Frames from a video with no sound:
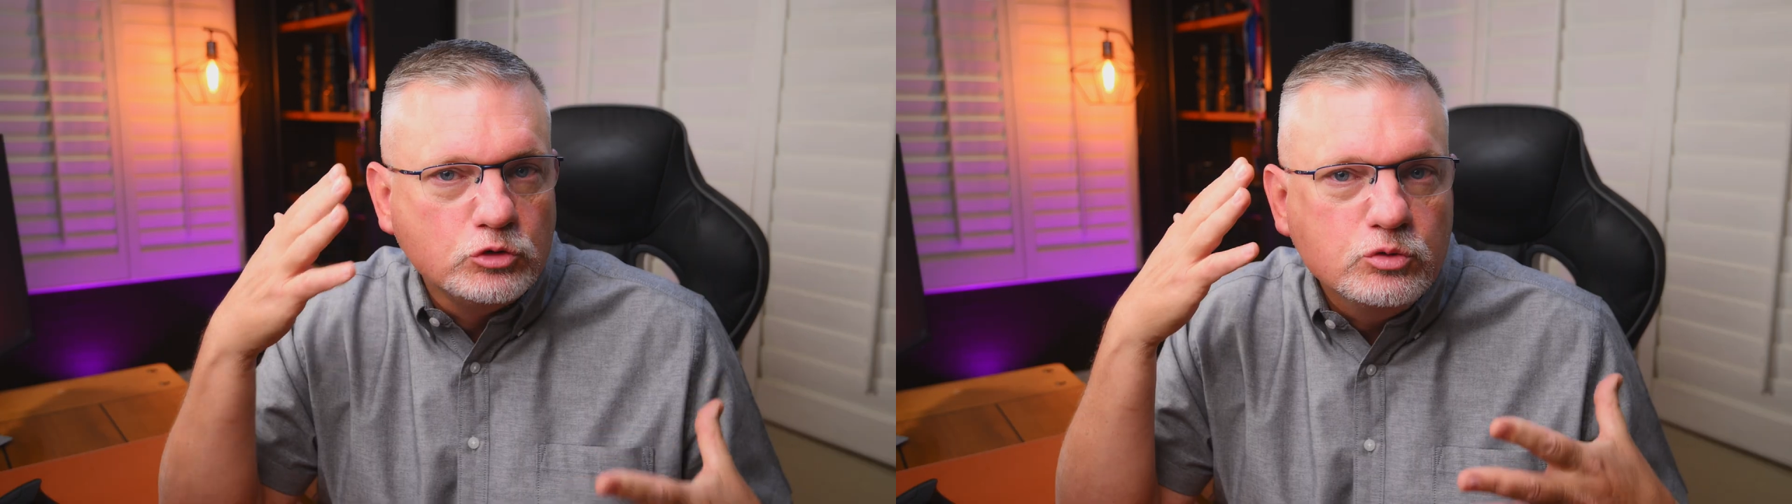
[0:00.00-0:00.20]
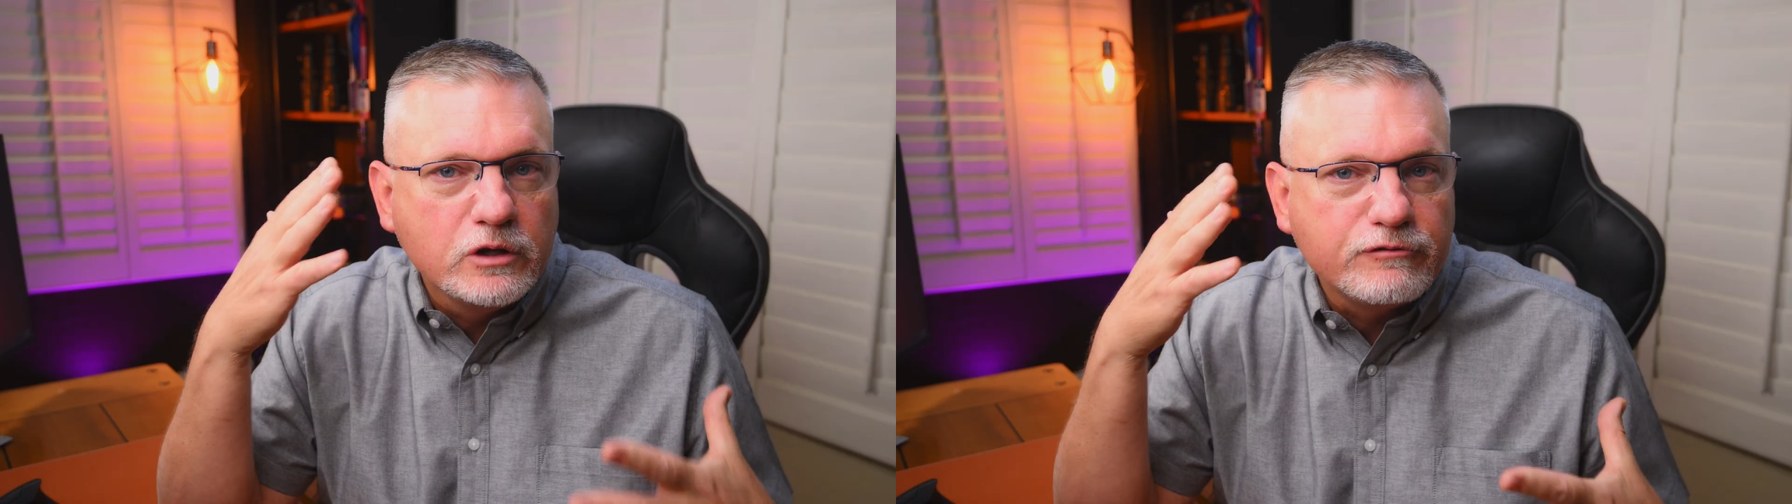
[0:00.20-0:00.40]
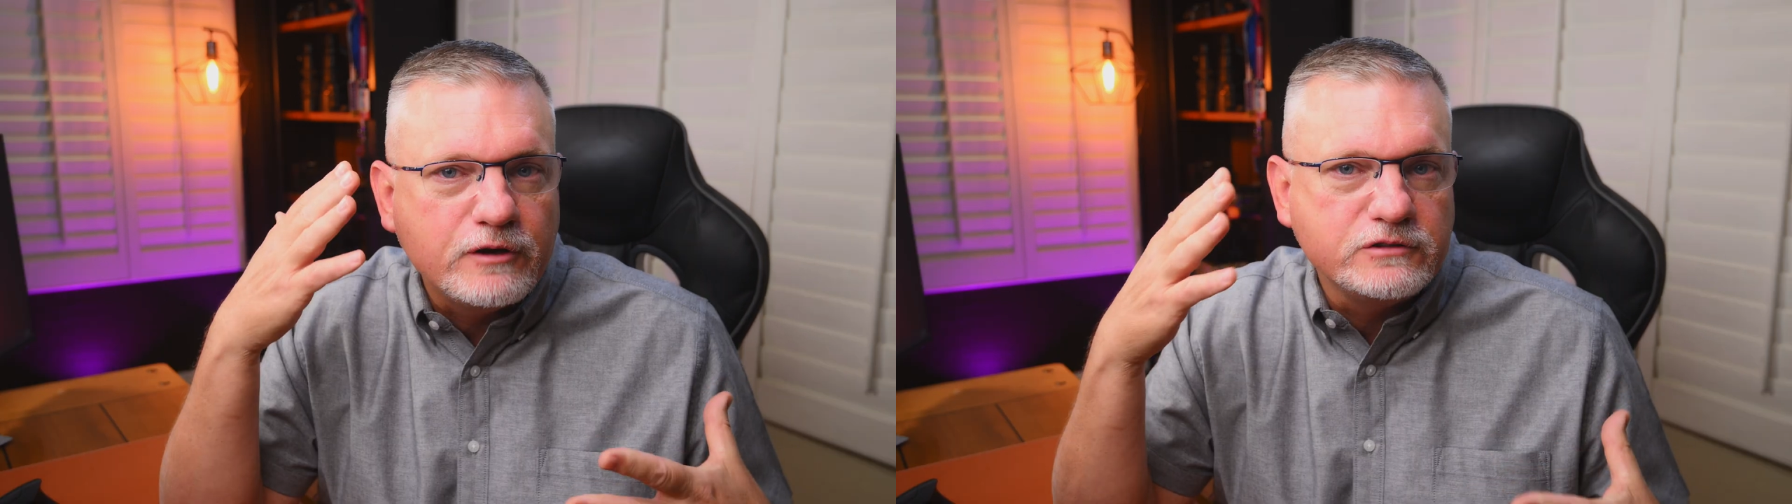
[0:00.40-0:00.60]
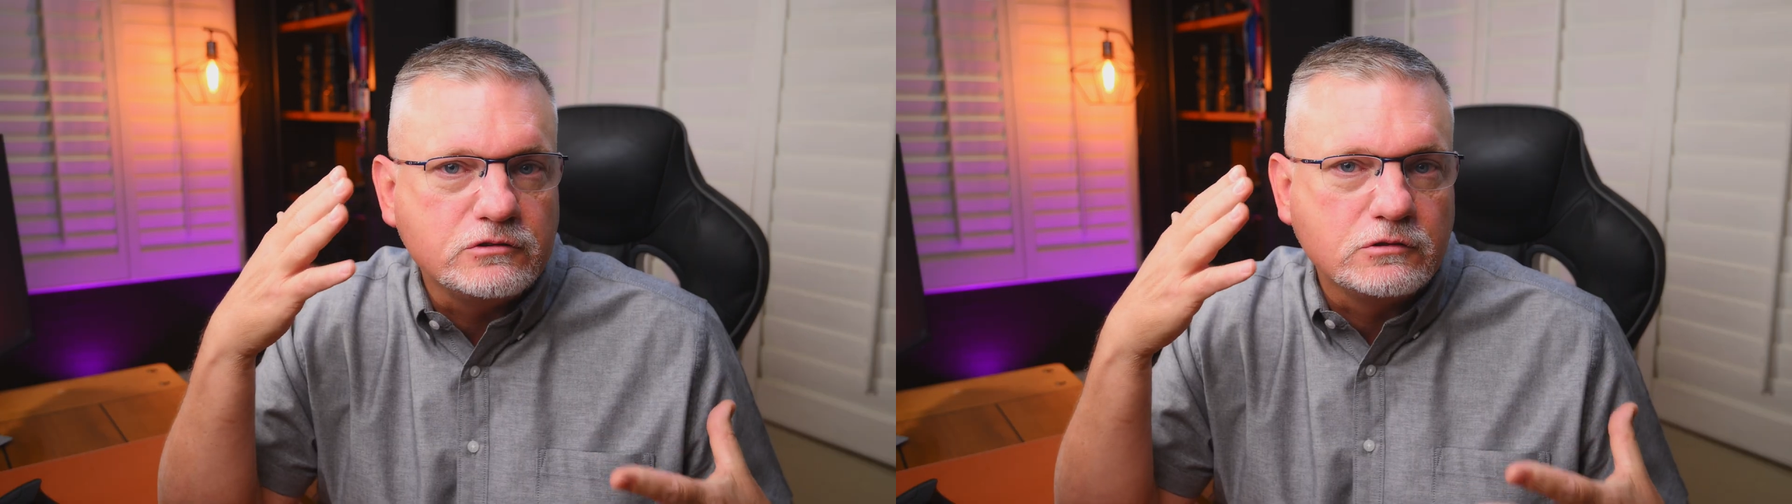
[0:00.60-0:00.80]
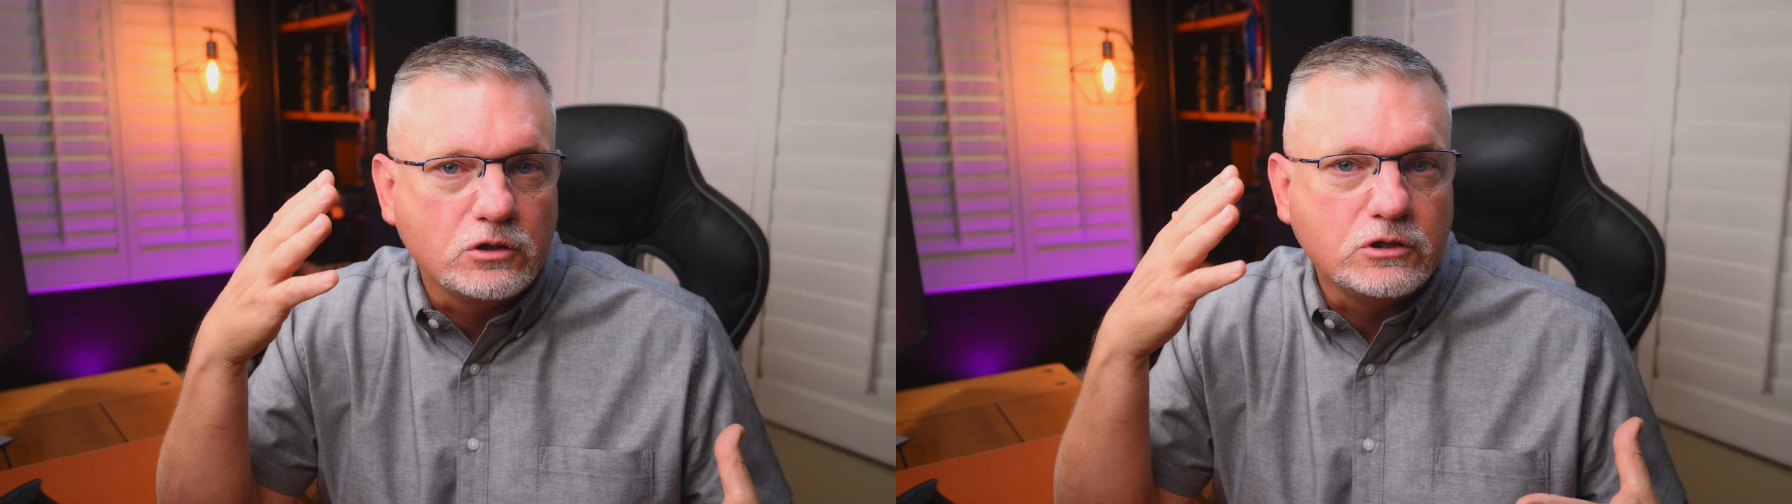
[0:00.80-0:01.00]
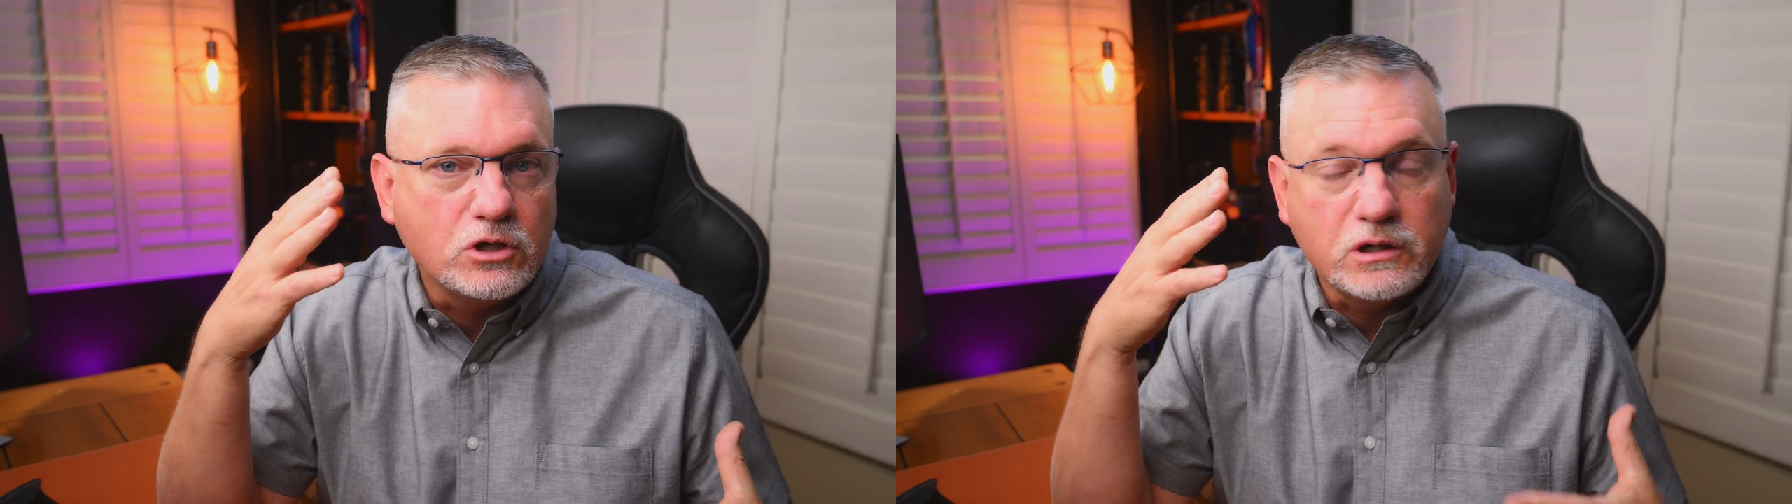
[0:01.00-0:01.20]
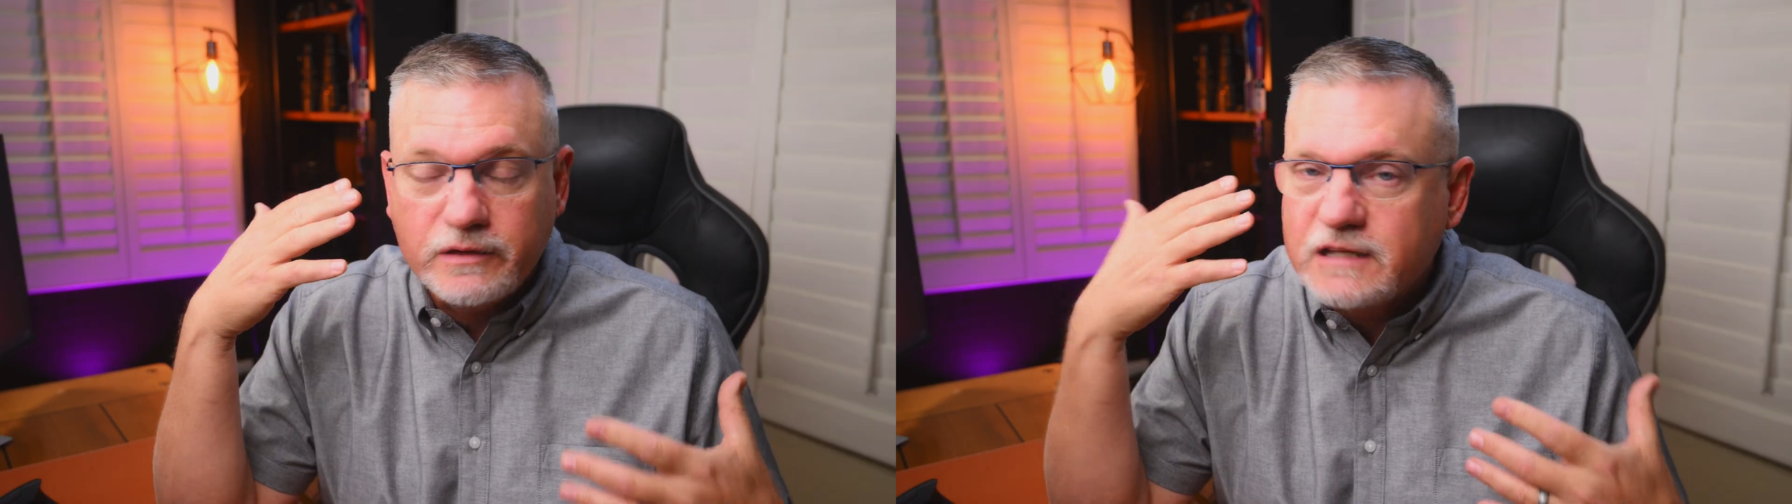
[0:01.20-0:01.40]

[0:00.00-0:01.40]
Do their faces look good?